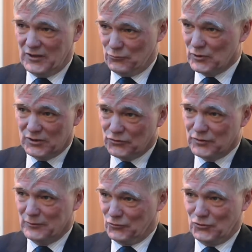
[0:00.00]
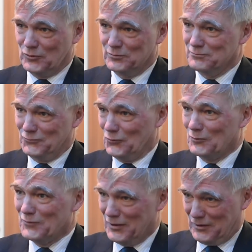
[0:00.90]
that really is Philip's job,
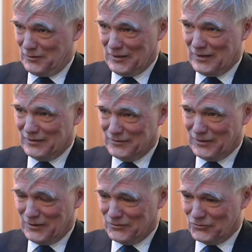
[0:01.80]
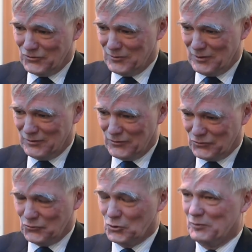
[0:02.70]
not mine. And if I
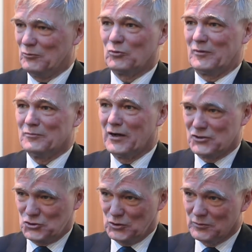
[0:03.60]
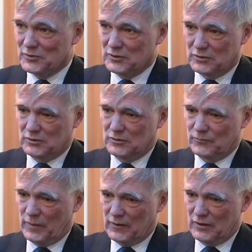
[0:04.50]
was to talk a bit more on my job, a
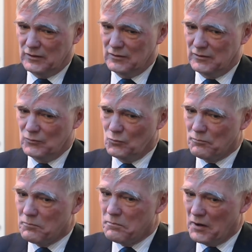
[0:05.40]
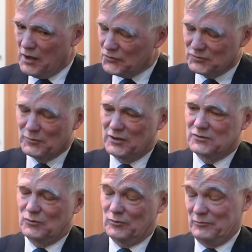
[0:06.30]
big part of
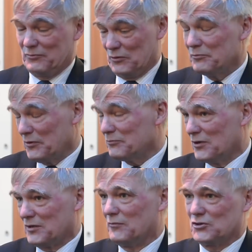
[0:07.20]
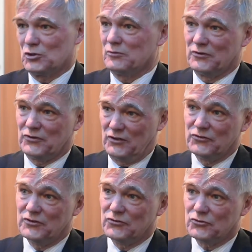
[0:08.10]
my job in
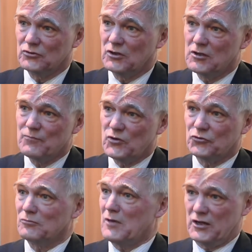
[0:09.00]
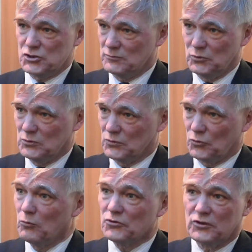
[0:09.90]
a sense is to manage the board,
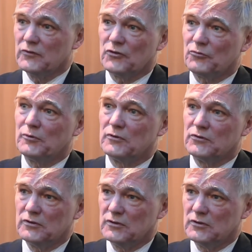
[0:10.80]
almost in that spirit.